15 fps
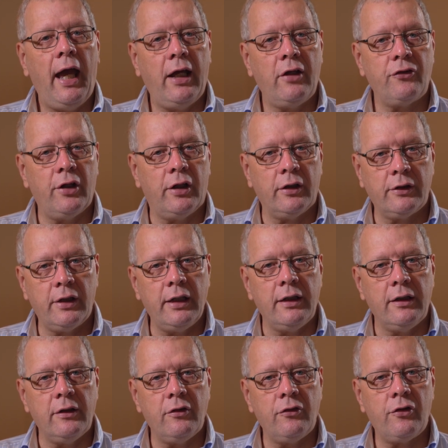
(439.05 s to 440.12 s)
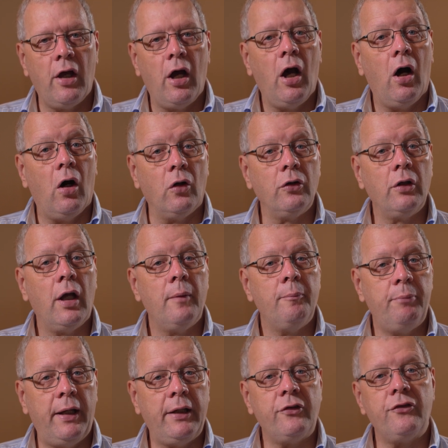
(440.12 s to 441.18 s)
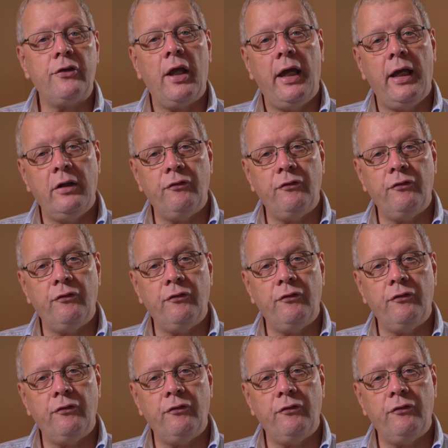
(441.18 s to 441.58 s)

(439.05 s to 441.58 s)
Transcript: SRDs, on best